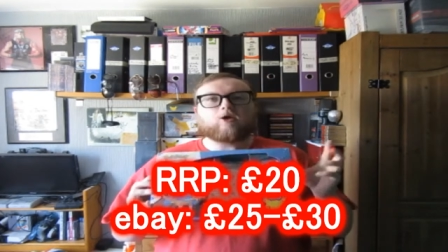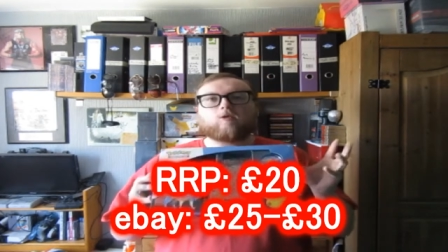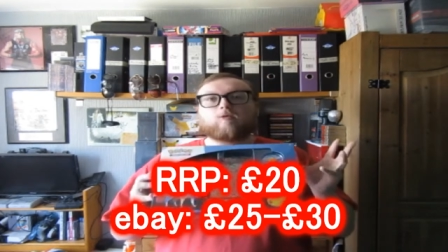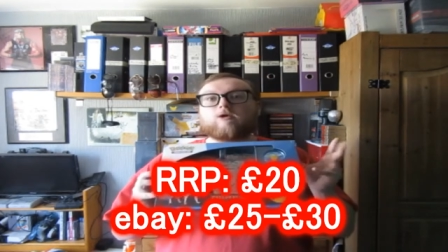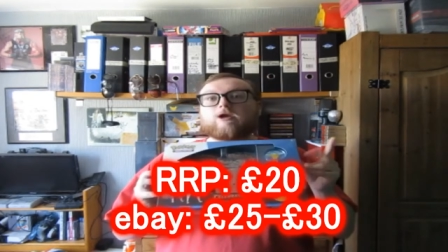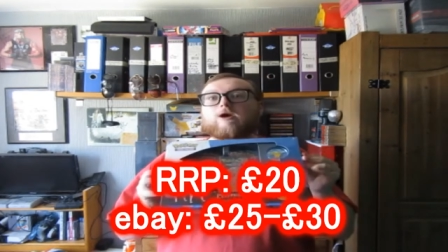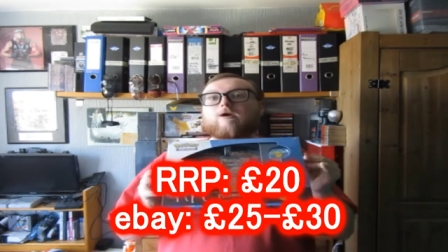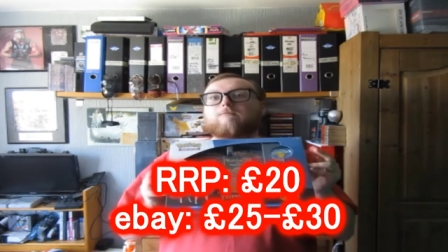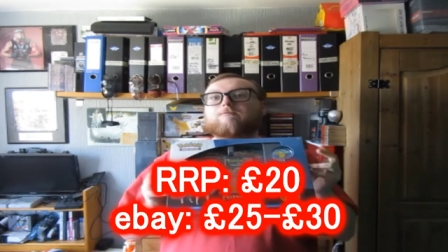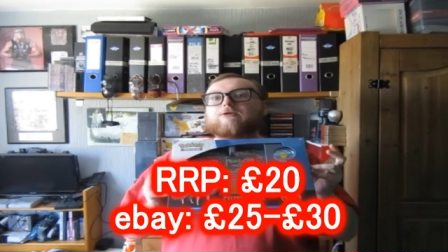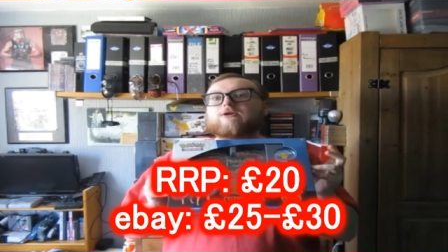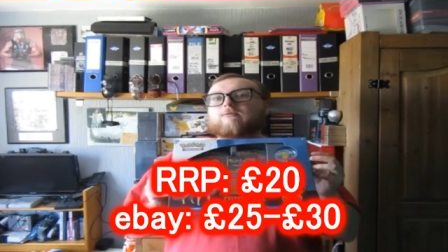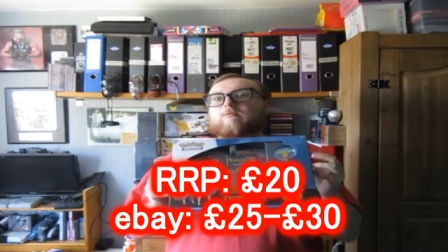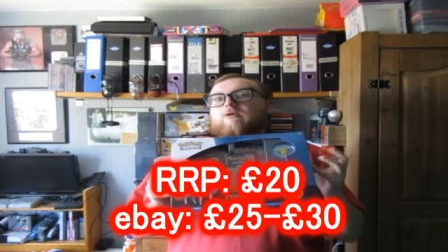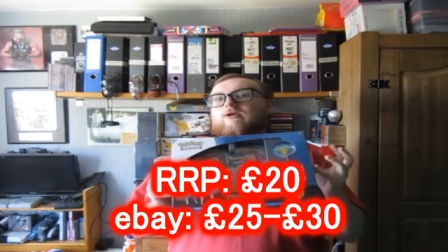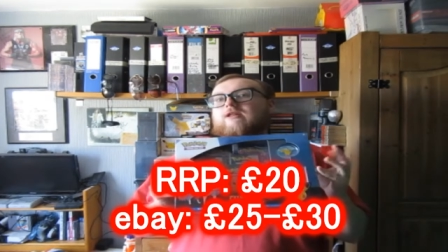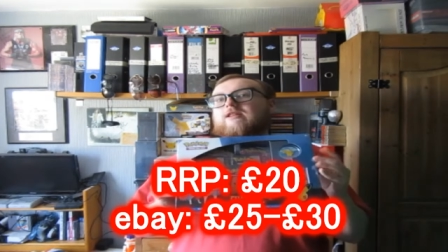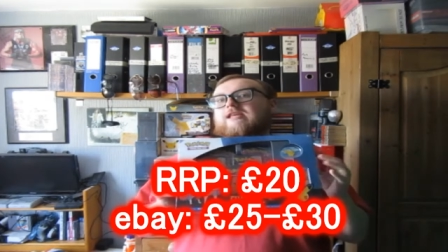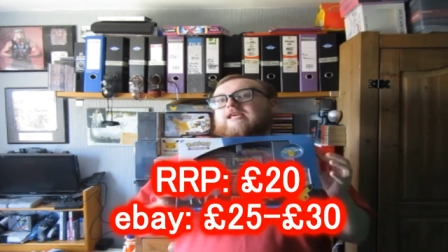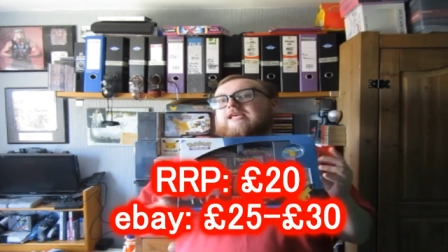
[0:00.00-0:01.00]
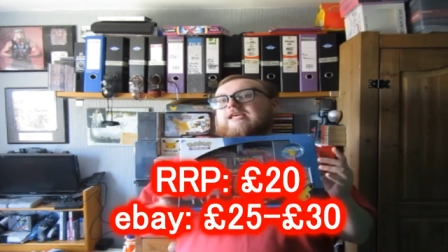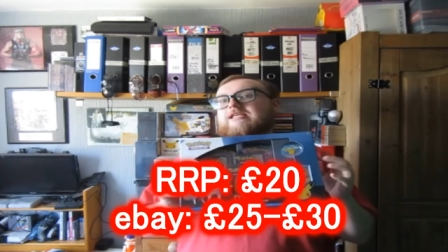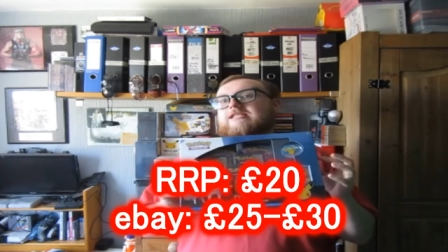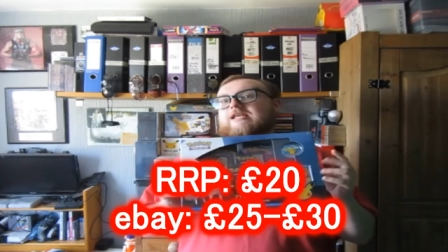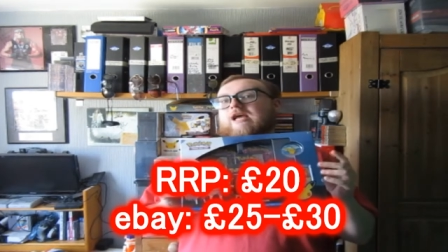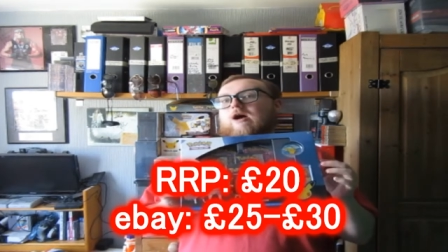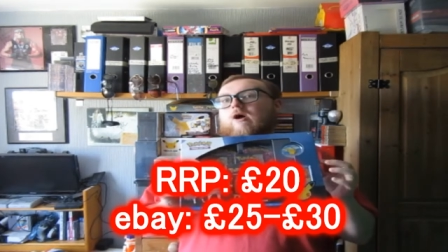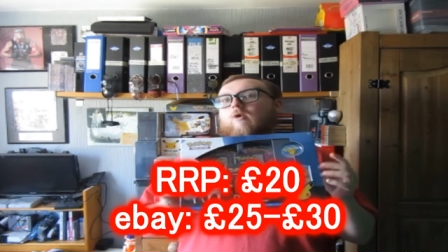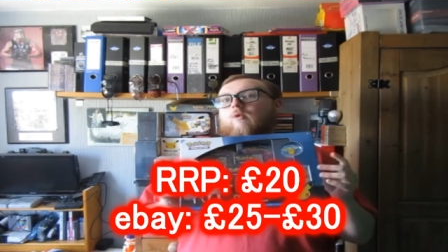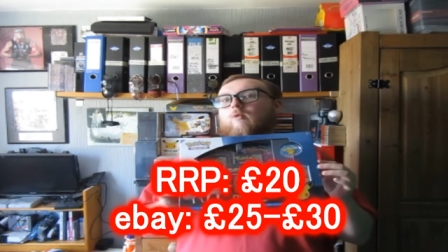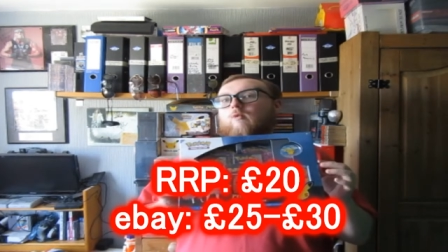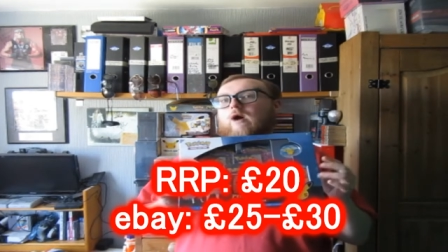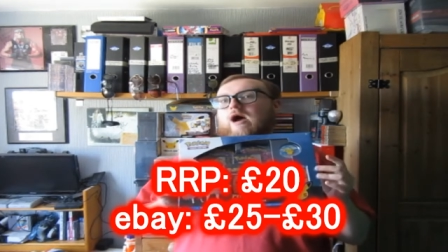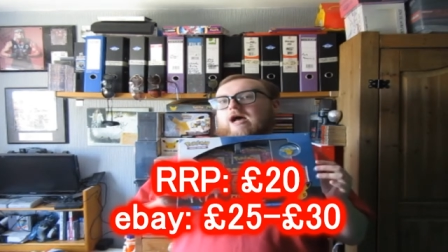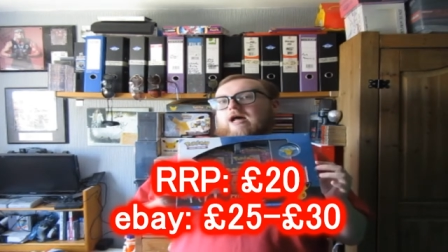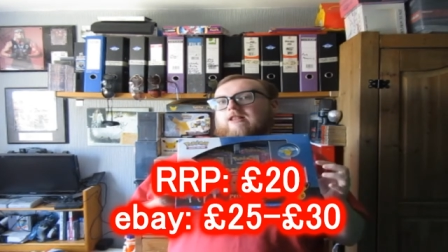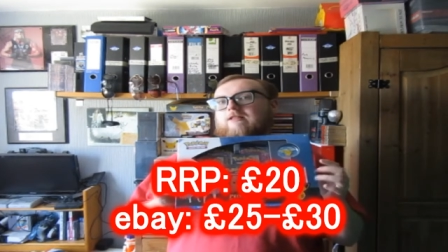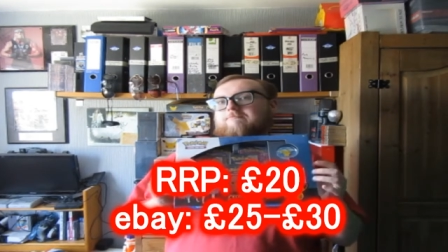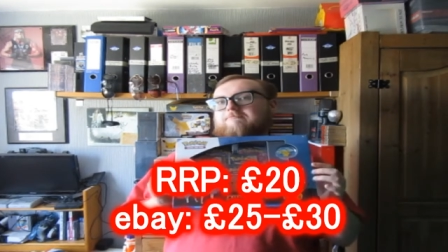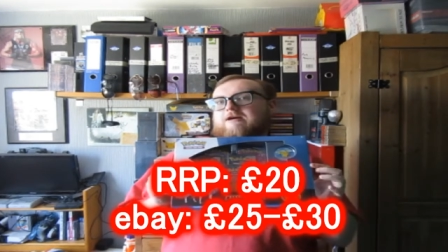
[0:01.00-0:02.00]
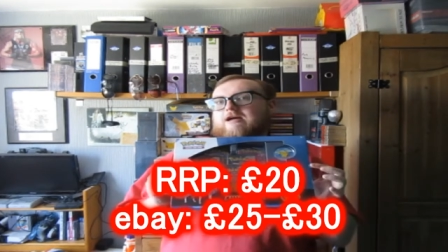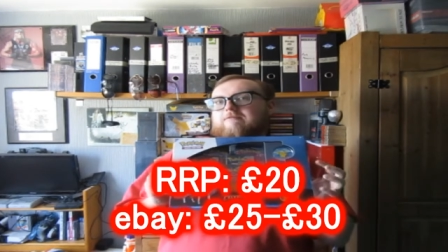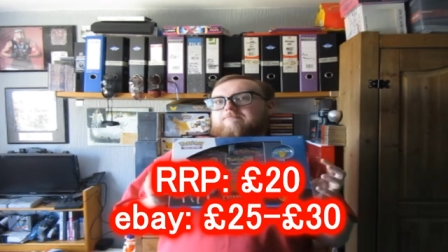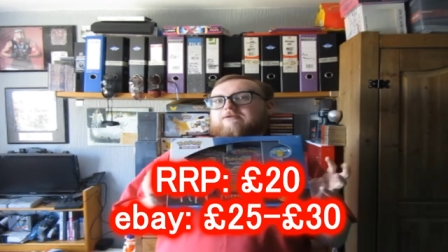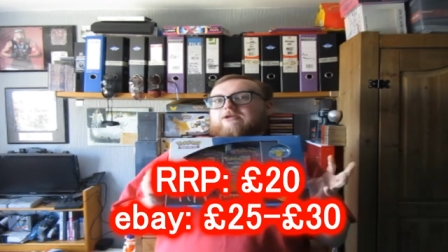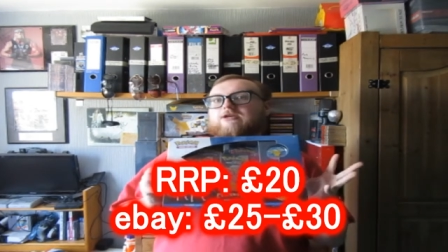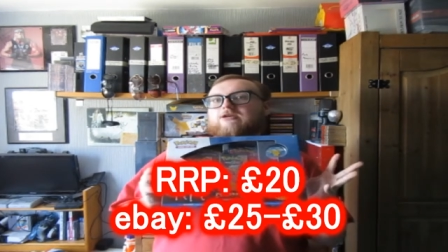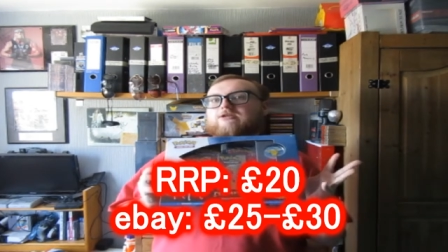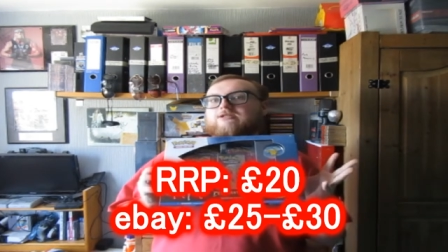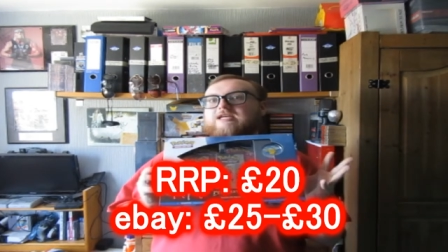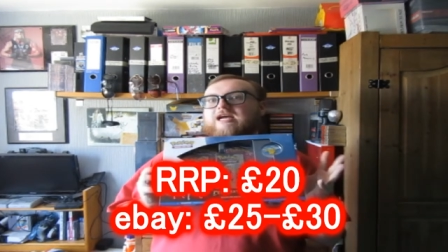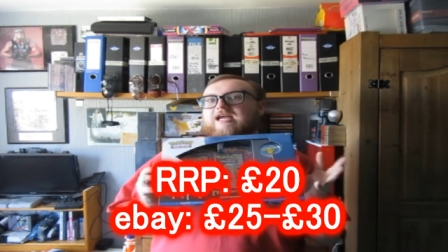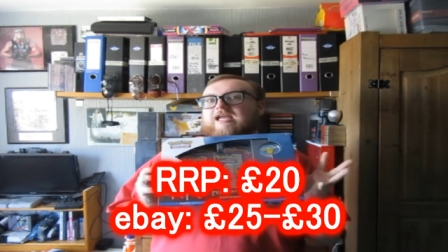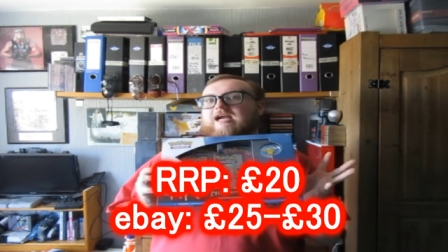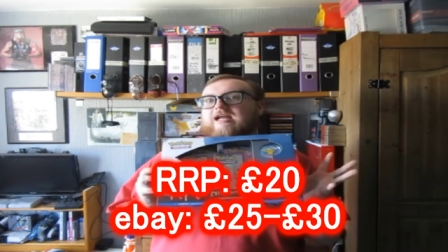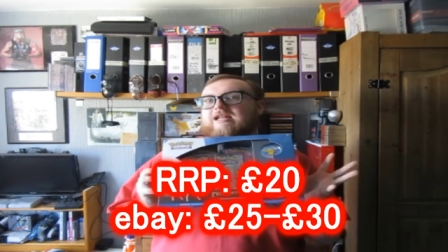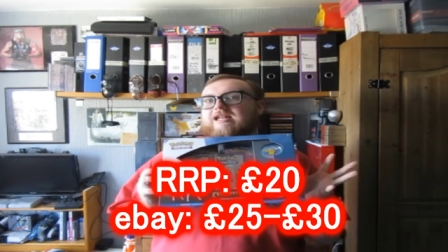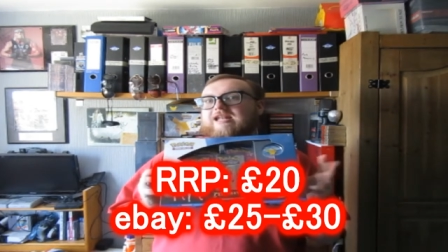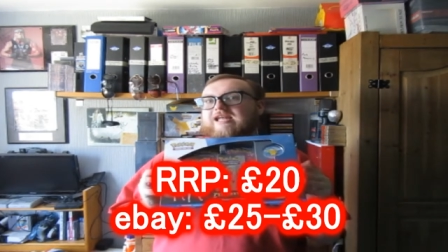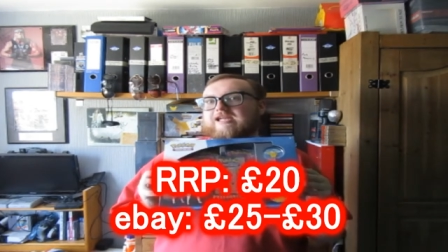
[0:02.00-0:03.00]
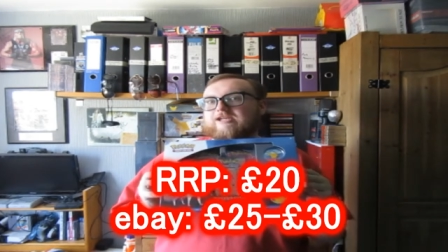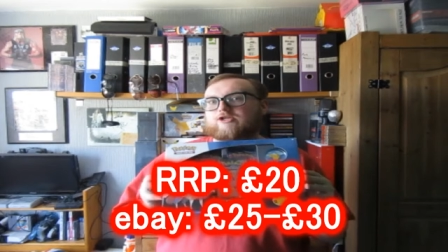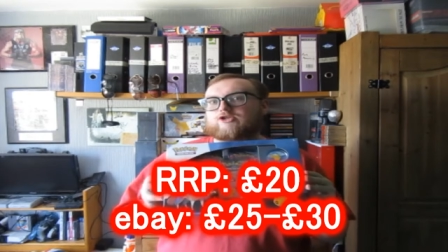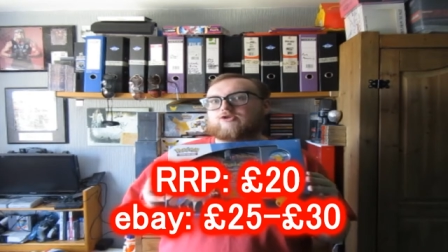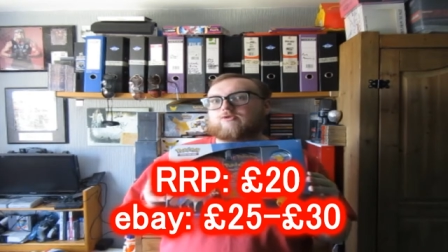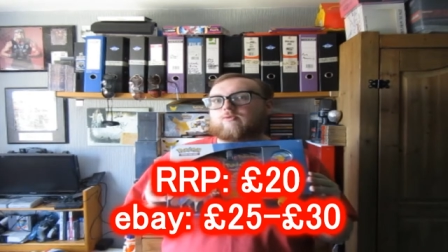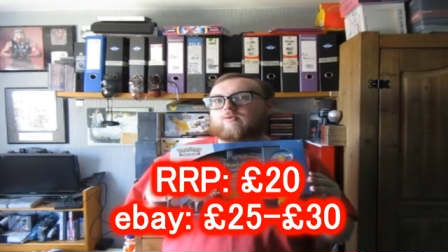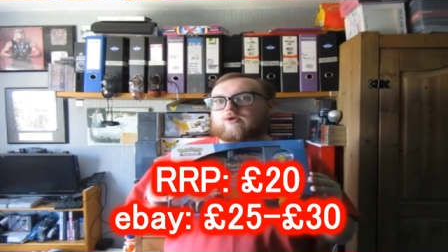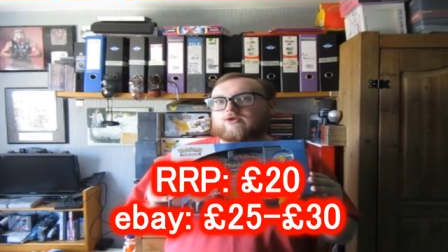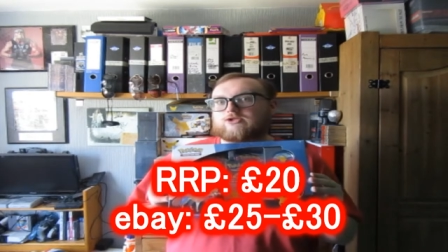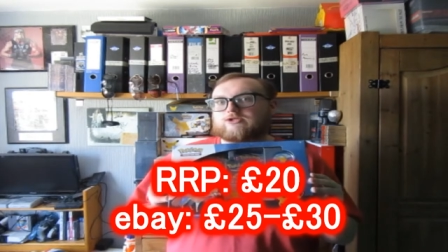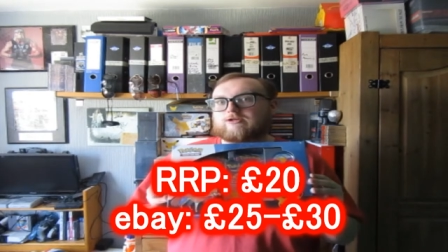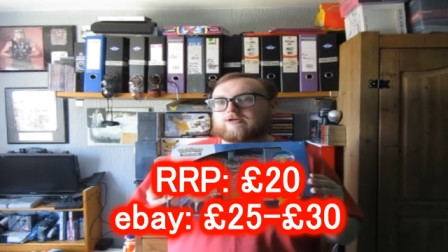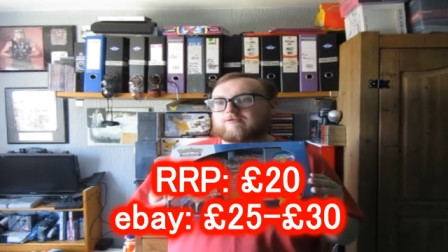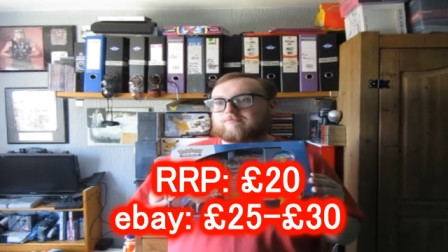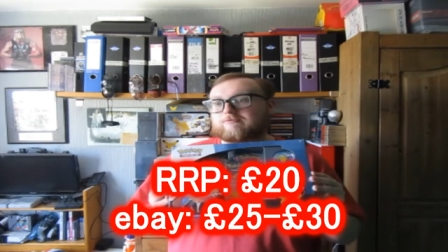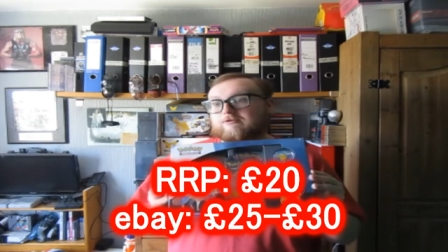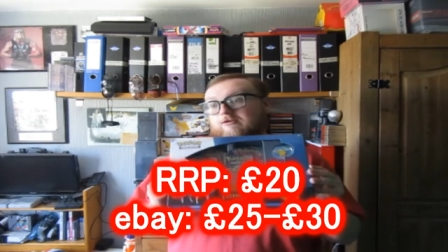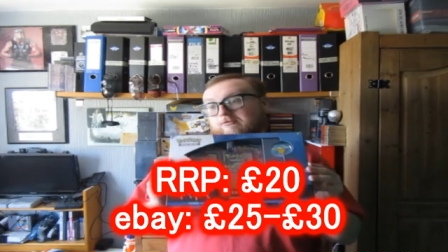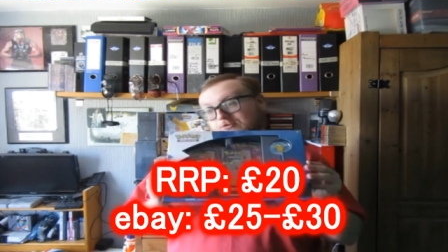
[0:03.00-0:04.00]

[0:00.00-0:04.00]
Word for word: We opened up one of these a while back because I had an extra one to open